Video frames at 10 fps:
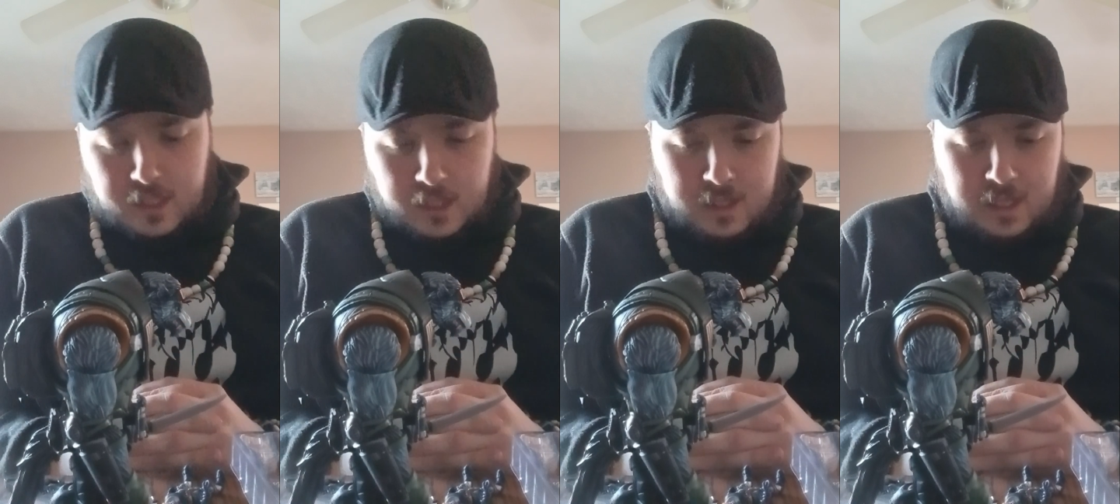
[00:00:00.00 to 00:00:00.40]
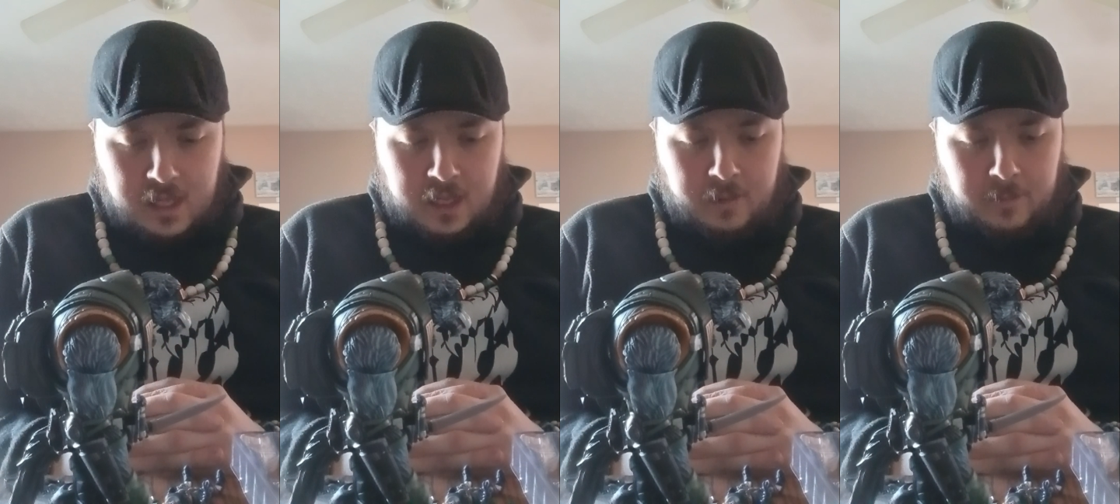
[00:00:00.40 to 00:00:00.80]

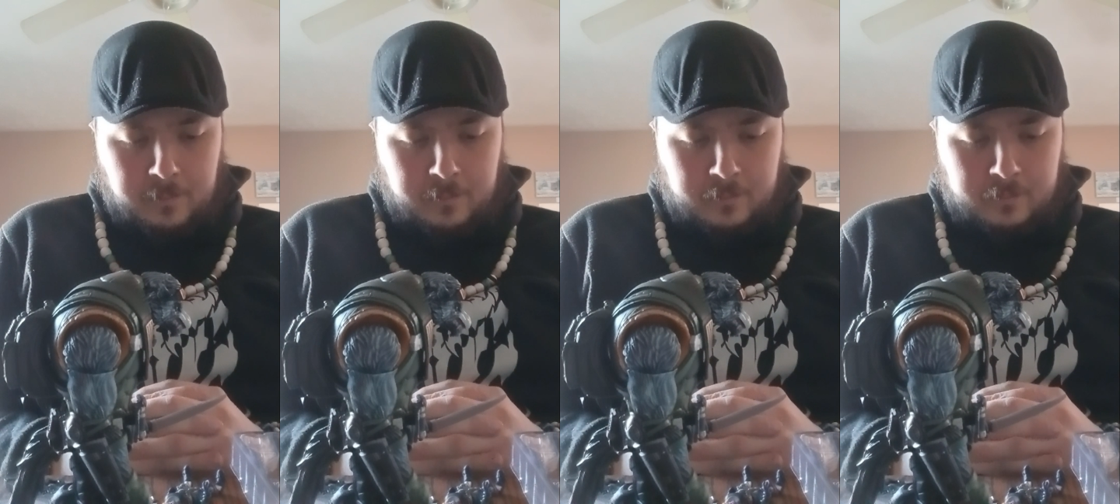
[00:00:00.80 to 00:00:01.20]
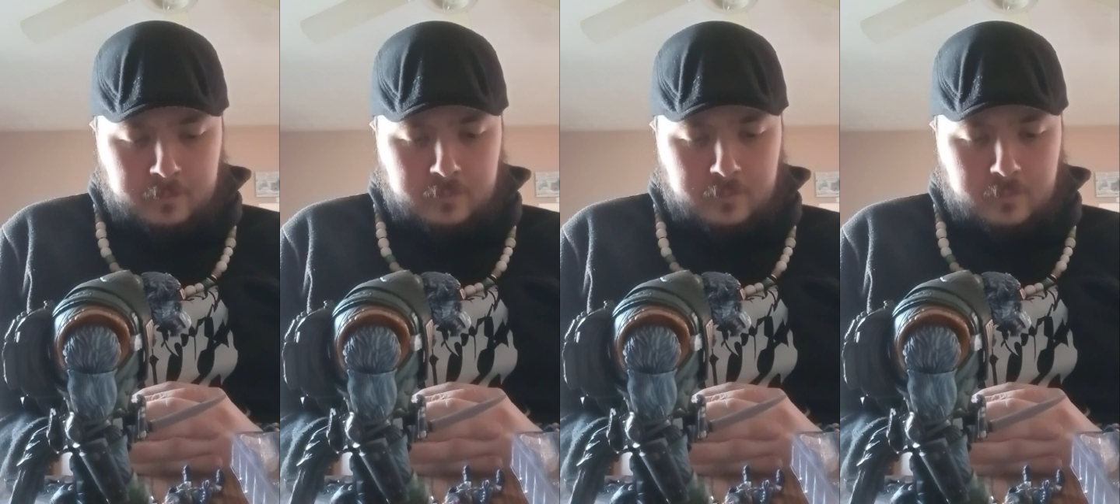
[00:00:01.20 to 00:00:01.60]
Um,
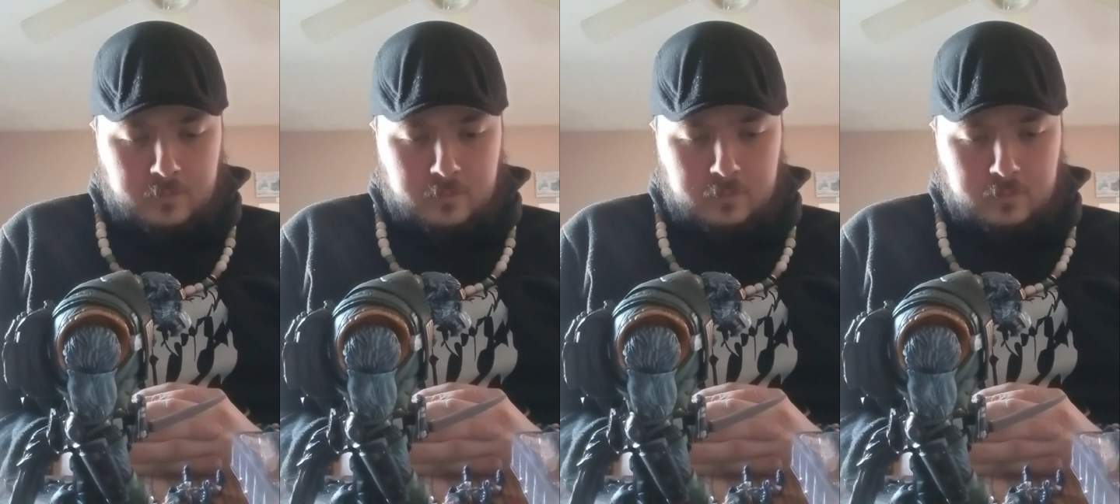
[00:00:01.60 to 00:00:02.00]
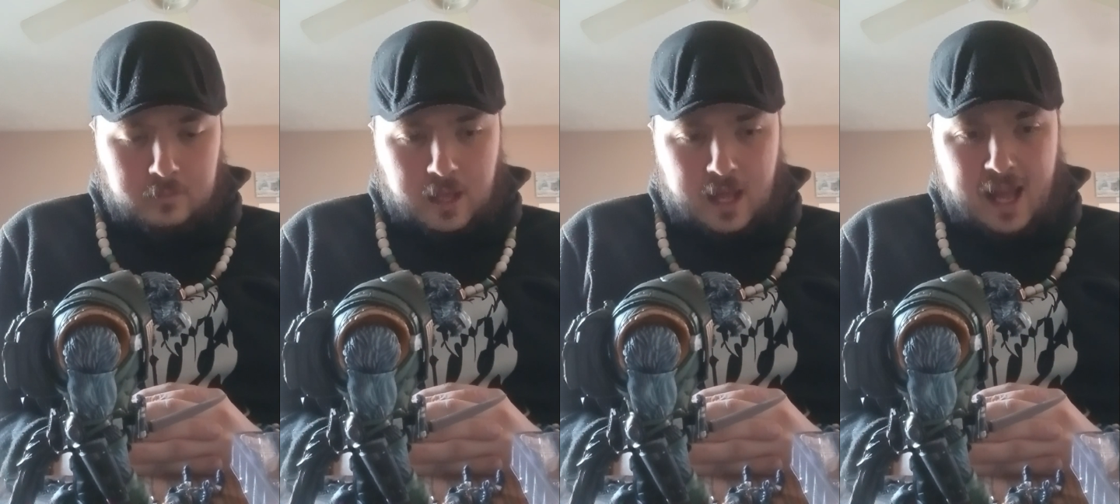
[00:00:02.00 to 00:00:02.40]

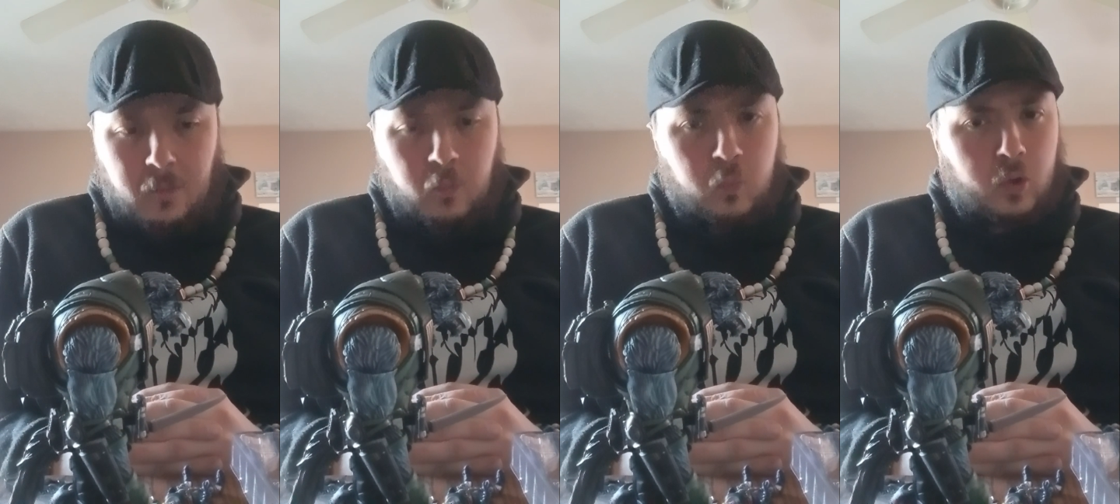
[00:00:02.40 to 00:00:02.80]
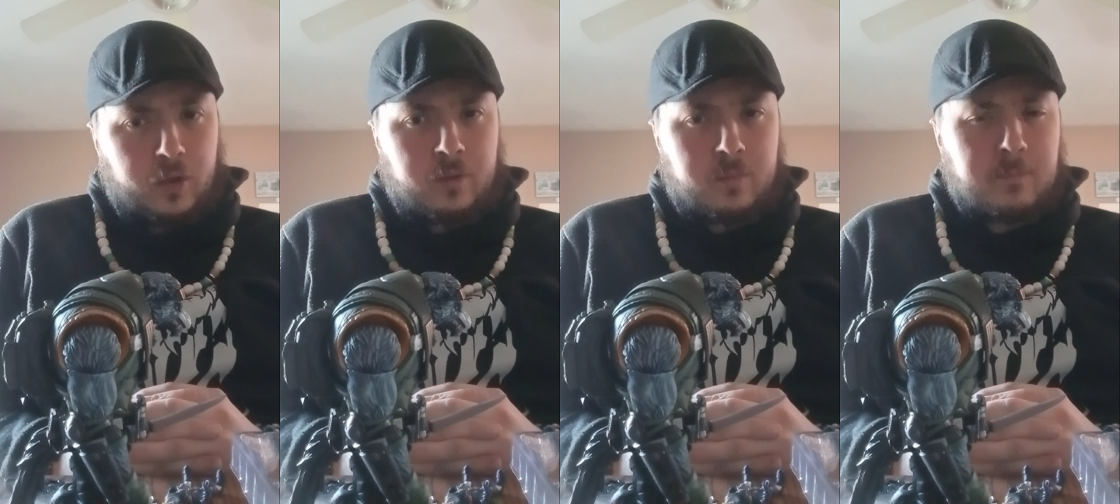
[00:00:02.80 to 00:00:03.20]
I
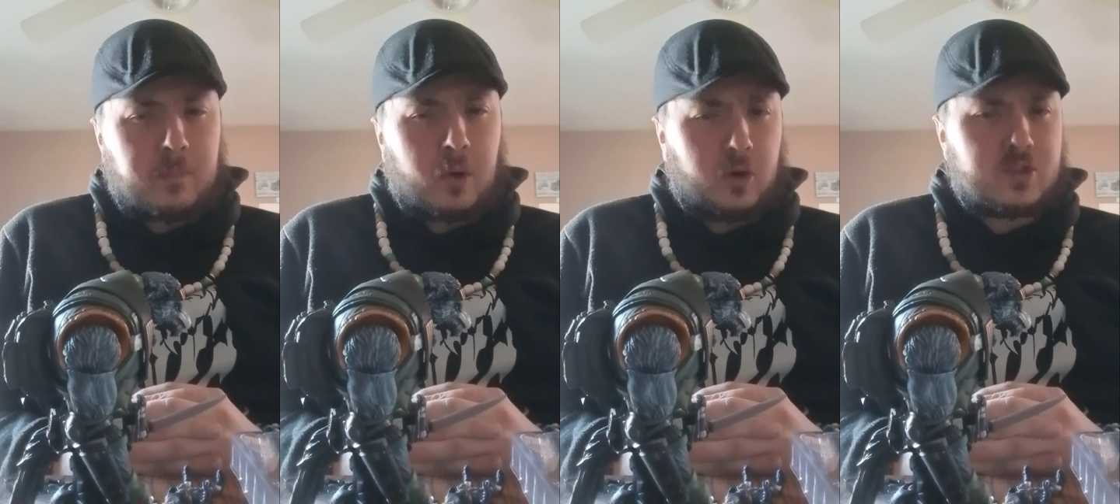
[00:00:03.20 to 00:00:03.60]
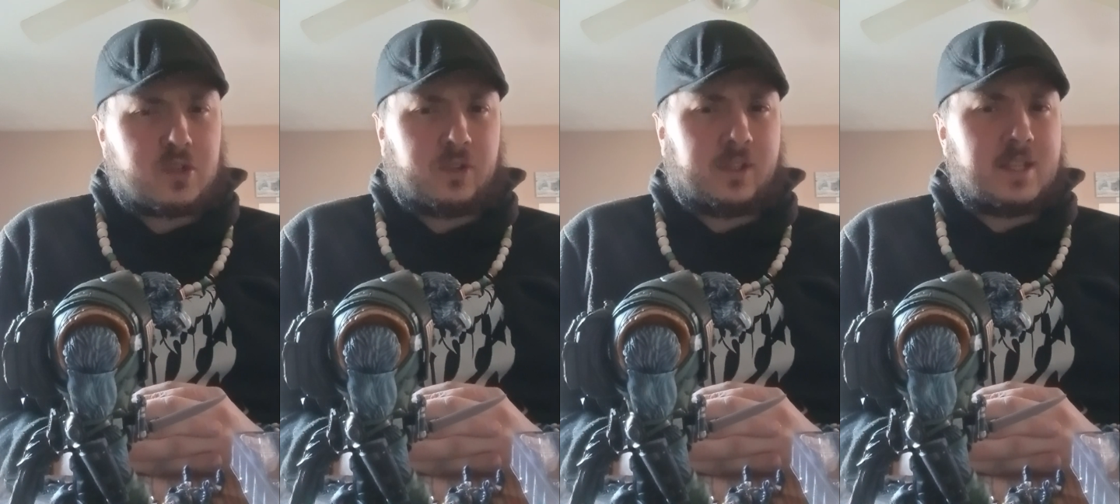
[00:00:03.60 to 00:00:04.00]
wouldn't
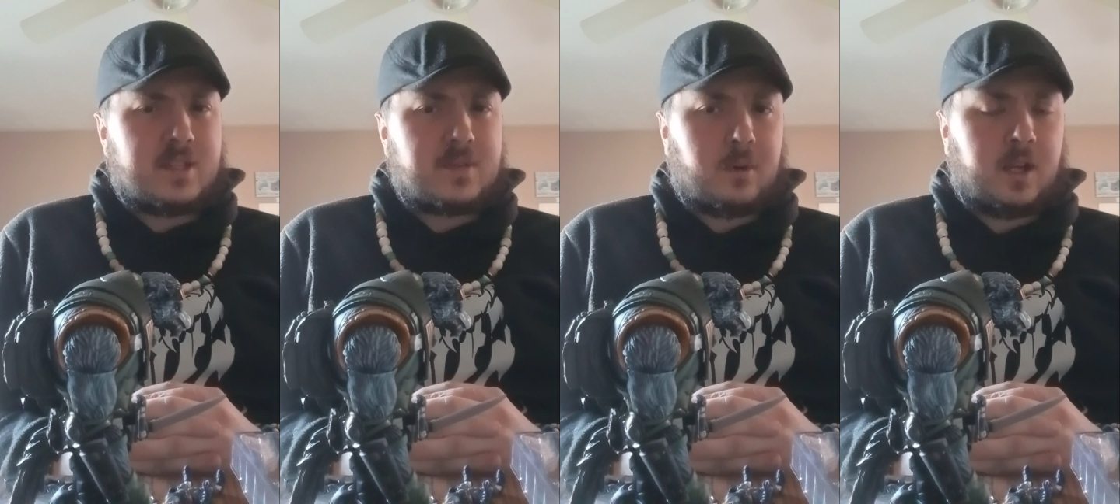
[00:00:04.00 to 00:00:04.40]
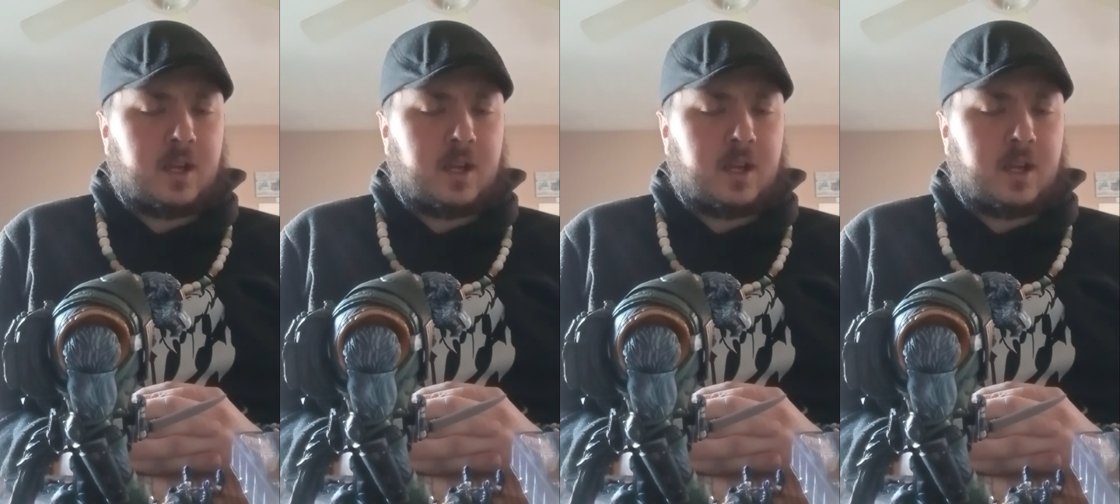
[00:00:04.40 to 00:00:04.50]
personally spring for